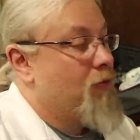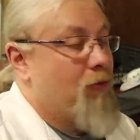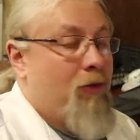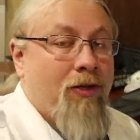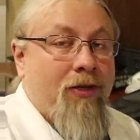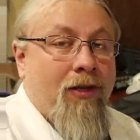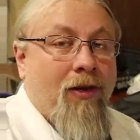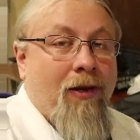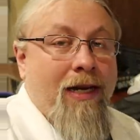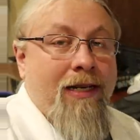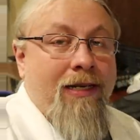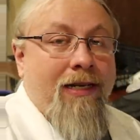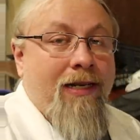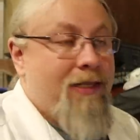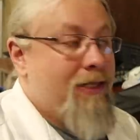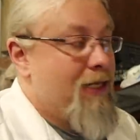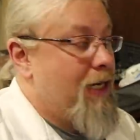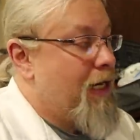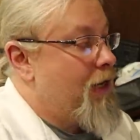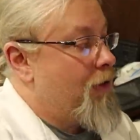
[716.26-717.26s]
we'll go ahead and
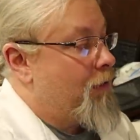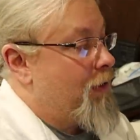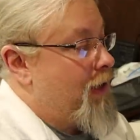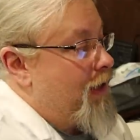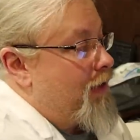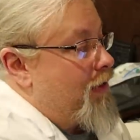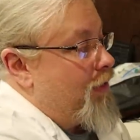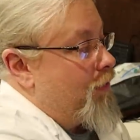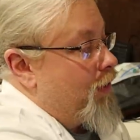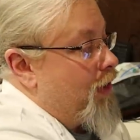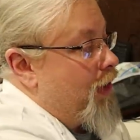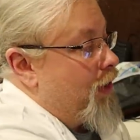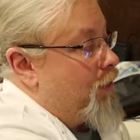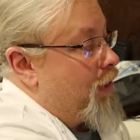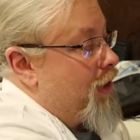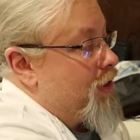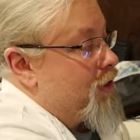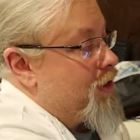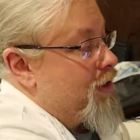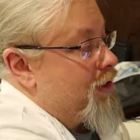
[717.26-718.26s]
continue it. We're going
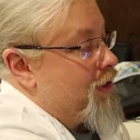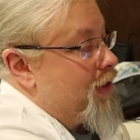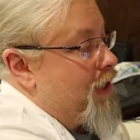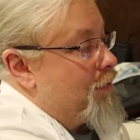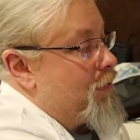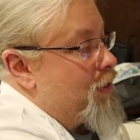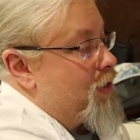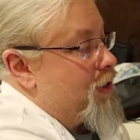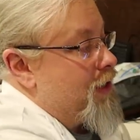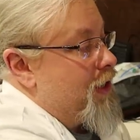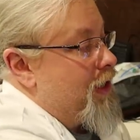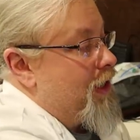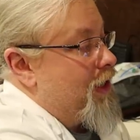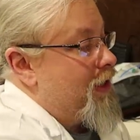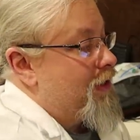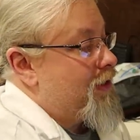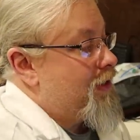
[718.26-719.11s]
to watch this temperature here.